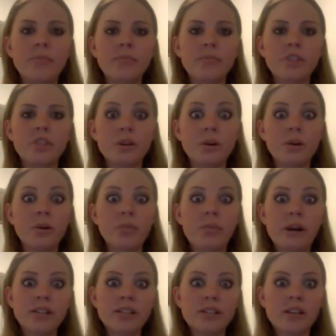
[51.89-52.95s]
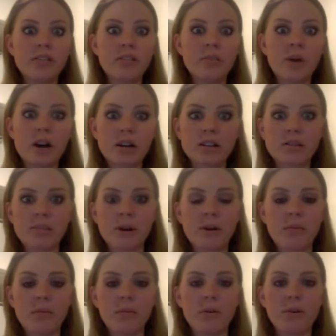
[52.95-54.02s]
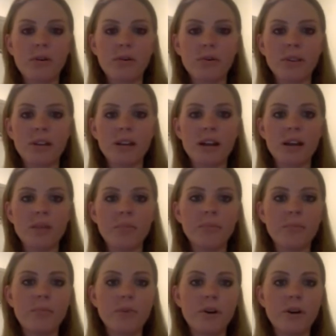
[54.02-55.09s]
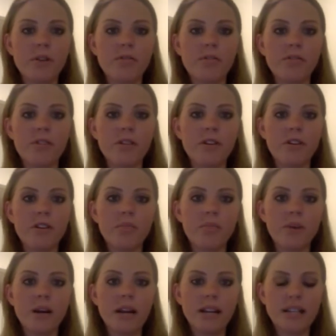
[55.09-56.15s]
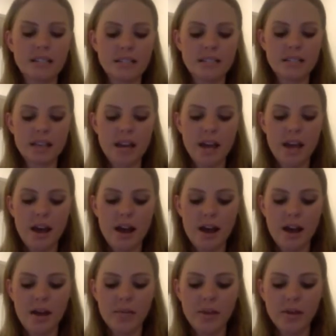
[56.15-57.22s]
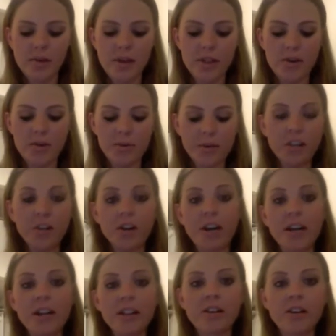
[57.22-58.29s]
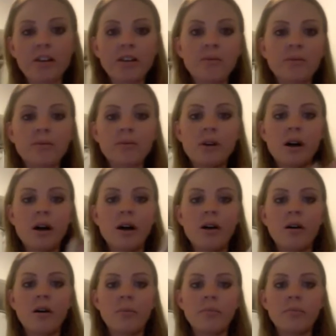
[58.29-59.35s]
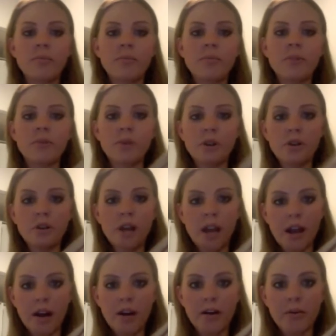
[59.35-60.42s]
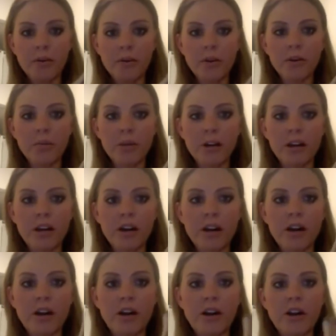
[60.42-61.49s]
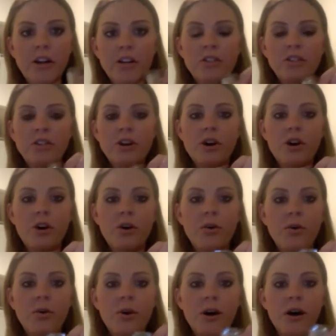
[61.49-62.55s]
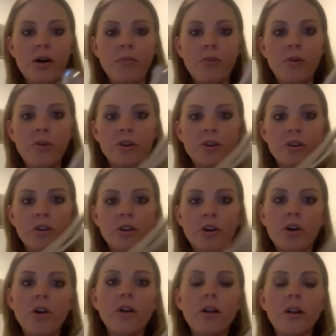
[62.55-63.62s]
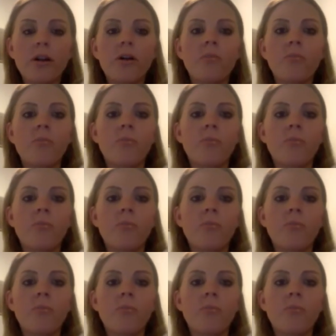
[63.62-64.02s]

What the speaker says: she might still have the box, might remember what the name of the brand is. Anyway, they're really great. They're real hair, real human hair. So you can curl them,